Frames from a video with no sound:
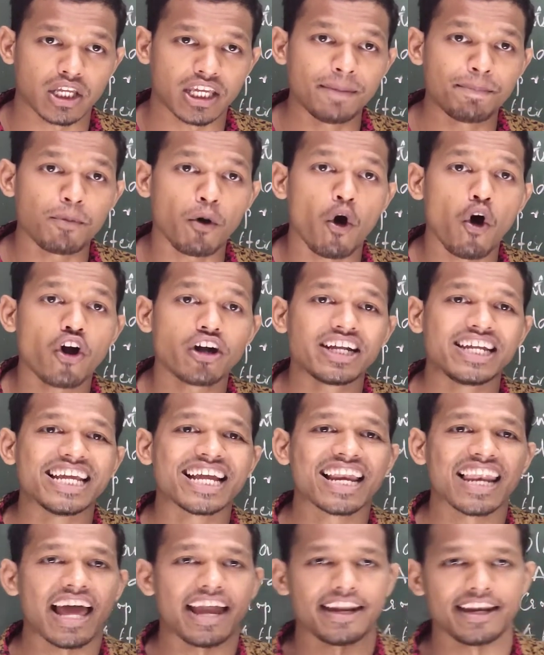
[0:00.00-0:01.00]
keep on
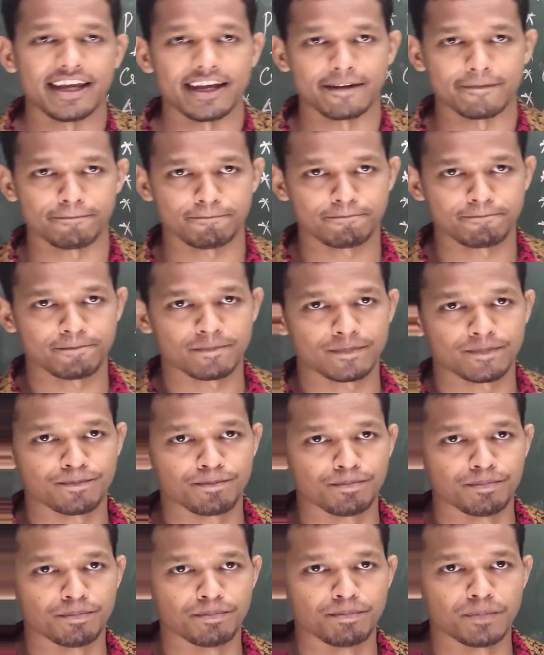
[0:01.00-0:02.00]
declining,
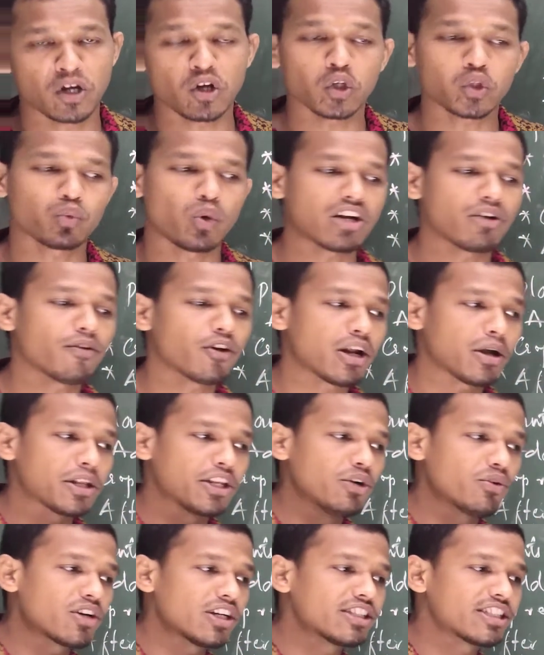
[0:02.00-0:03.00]
because whatever
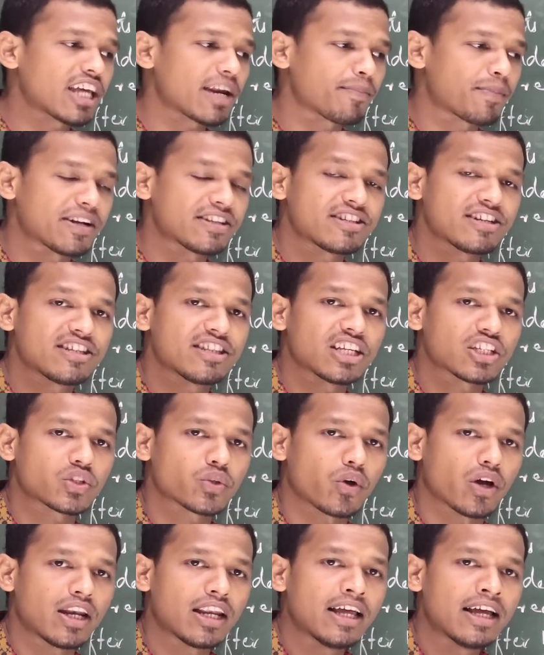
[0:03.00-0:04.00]
nutrients are present in the
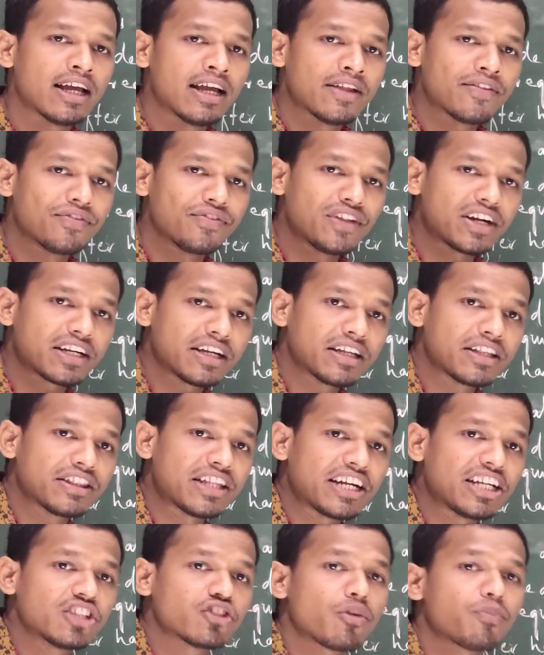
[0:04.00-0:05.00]
soil,
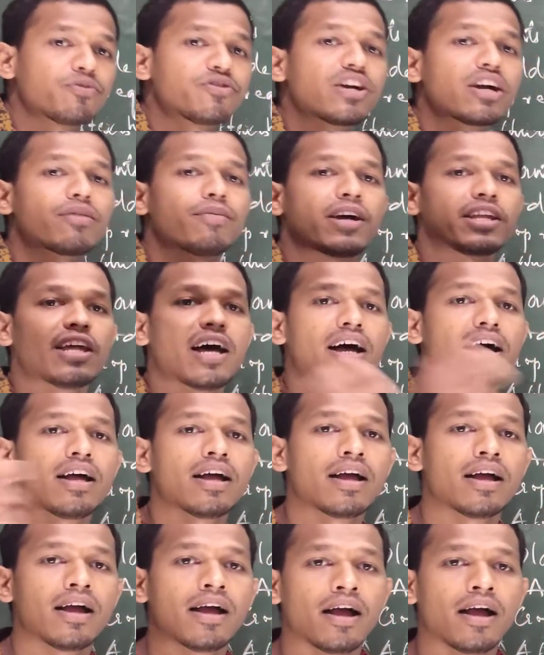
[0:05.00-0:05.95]
that is absorbed by the